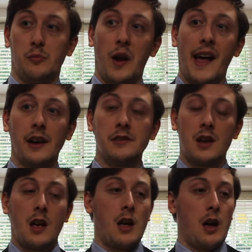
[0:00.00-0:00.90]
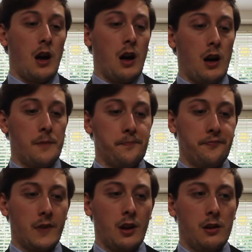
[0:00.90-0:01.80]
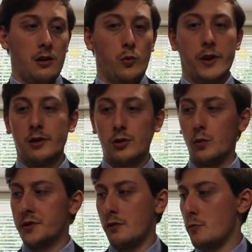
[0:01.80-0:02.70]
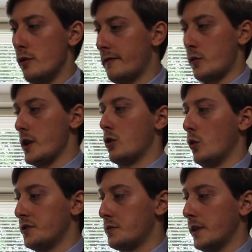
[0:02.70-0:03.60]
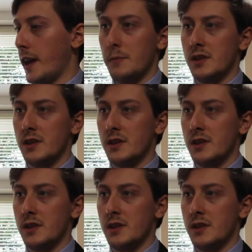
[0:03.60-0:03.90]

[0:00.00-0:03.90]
the players, um, we could always remove free coins from the game